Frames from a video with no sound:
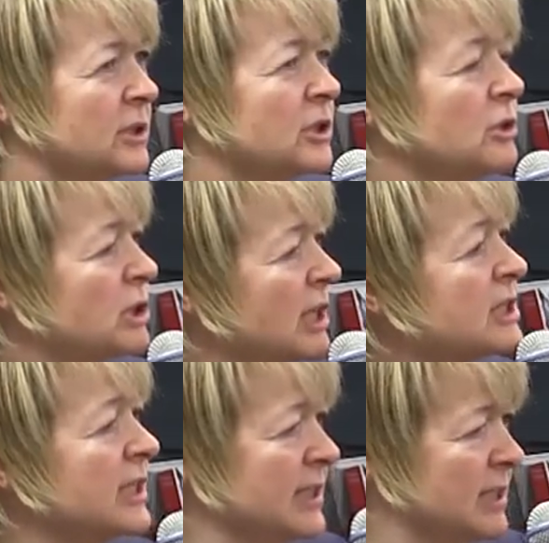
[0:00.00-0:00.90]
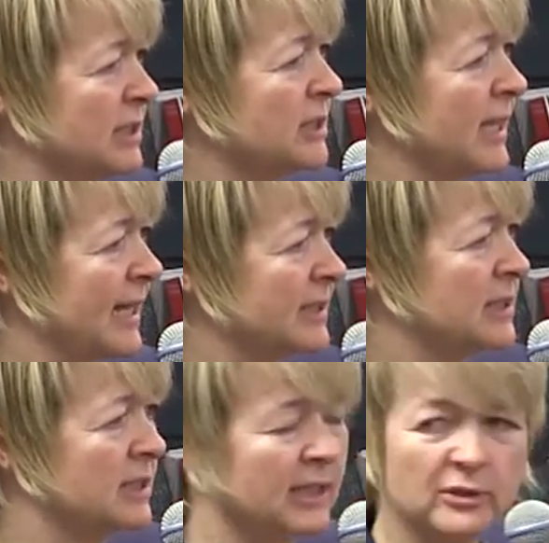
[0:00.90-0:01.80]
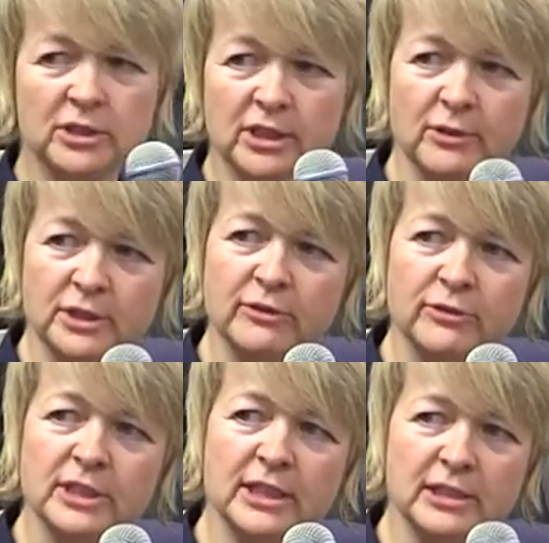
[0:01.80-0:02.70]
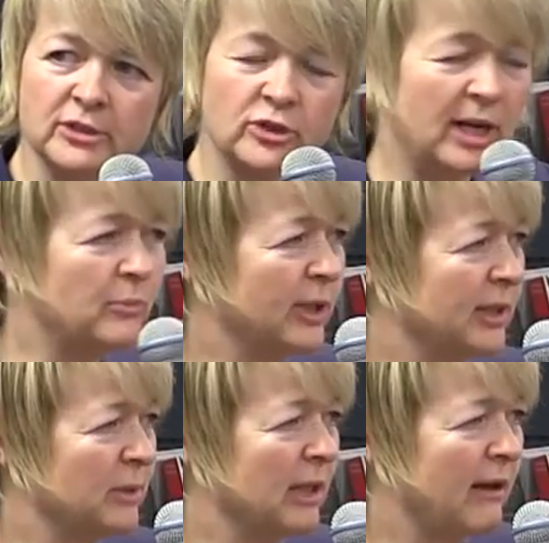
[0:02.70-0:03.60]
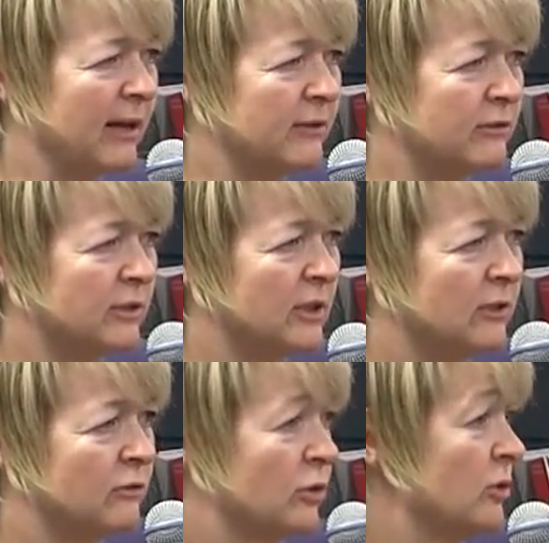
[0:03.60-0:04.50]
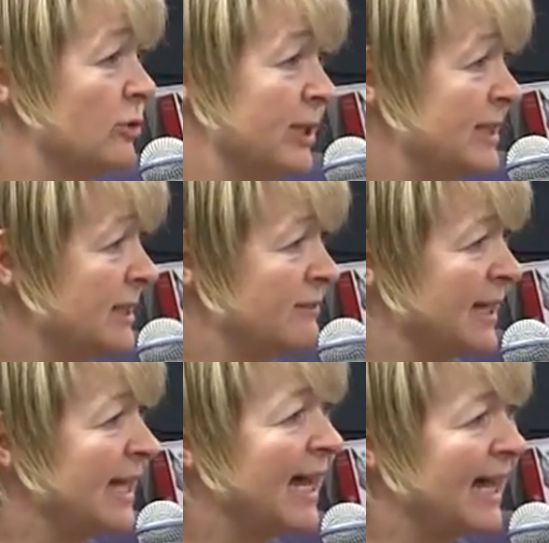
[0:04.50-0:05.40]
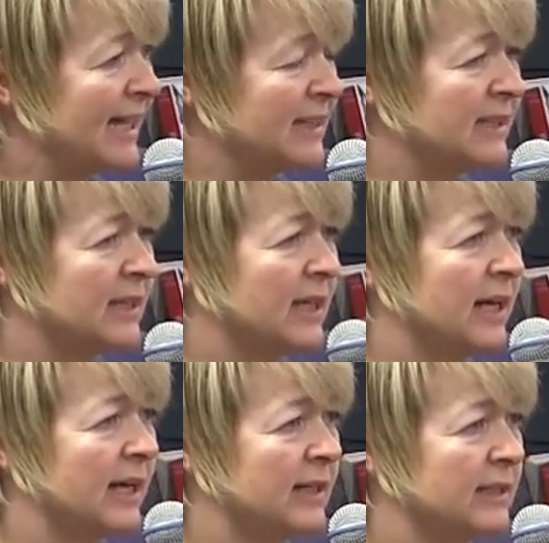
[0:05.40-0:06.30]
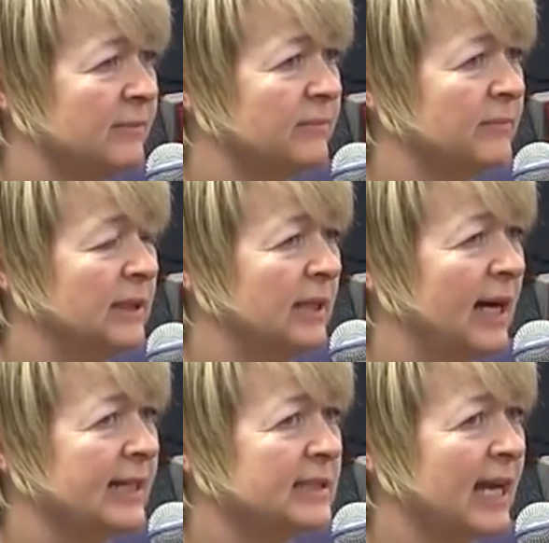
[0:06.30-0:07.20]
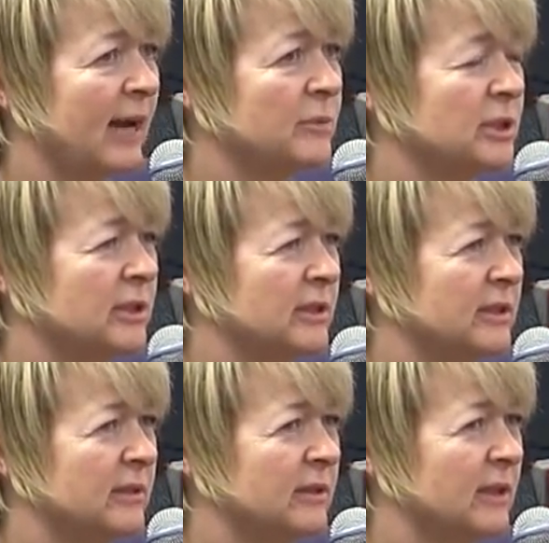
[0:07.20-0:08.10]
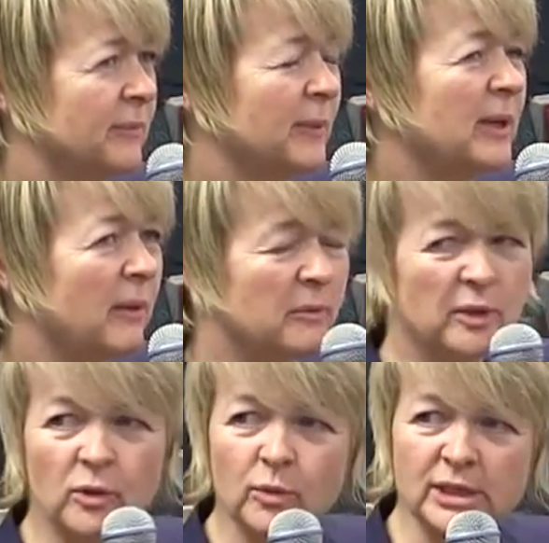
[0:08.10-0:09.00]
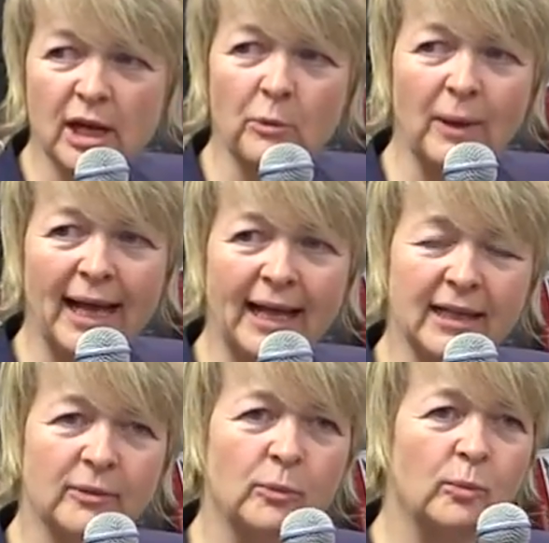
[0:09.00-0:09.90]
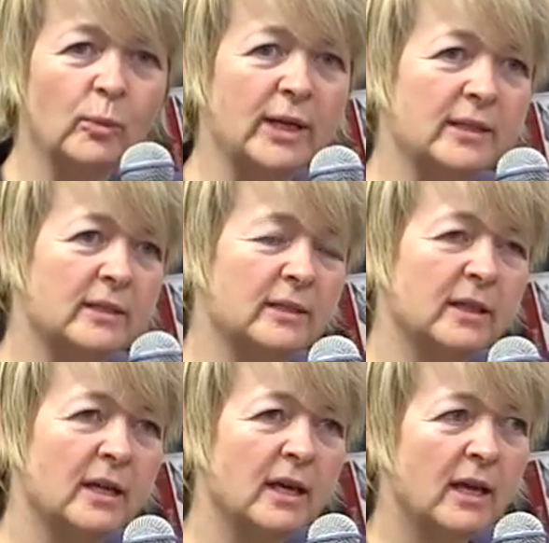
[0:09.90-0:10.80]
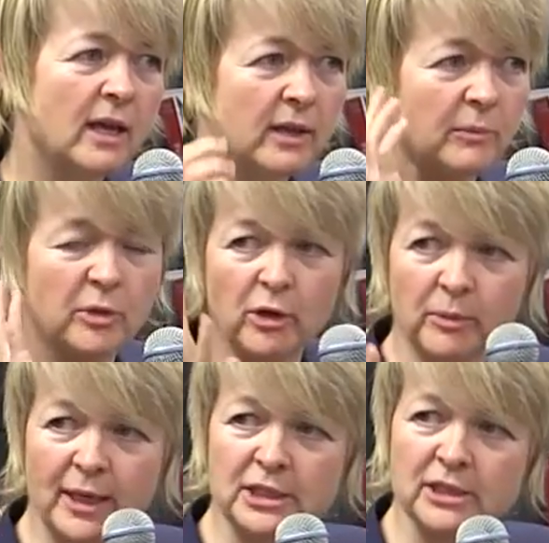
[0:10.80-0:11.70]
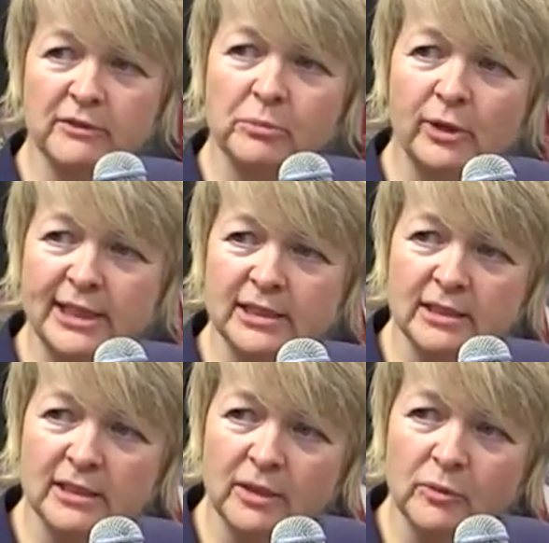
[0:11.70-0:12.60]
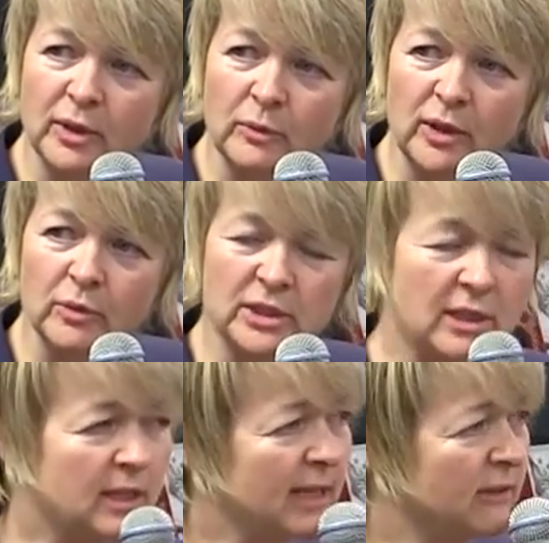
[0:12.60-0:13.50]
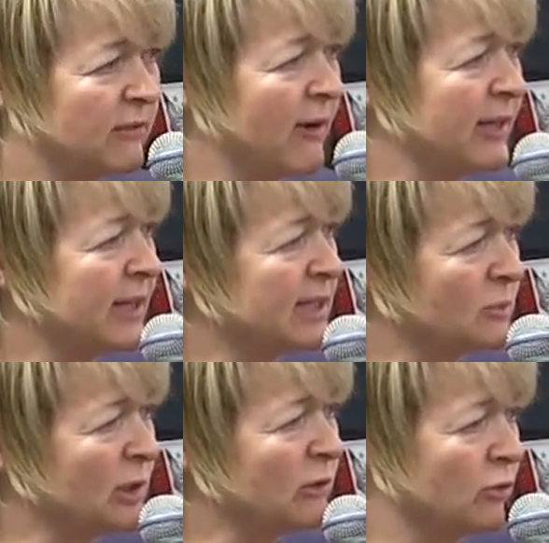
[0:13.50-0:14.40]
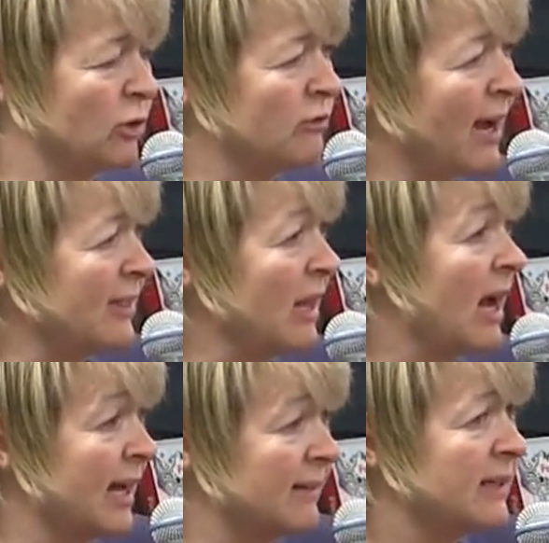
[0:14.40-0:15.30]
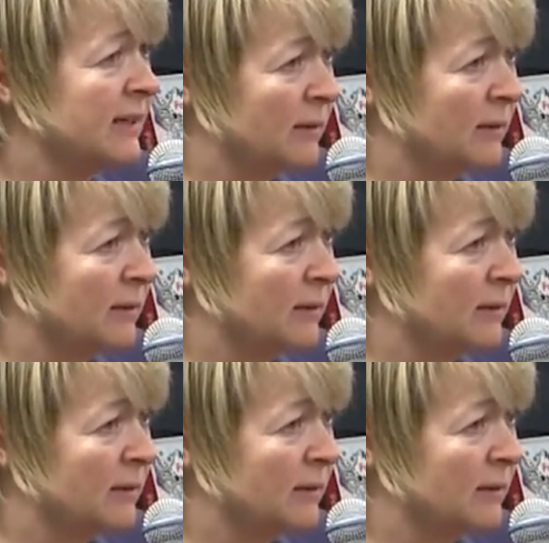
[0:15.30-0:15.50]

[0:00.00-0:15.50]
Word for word: to do justice to that to that to those differences and try and bring them alive for a reader if I can, um, and capture. I mean, we always go back with the preoccupations of the present, don't we? We mm-hmm. always the the very things we look for. The fact that I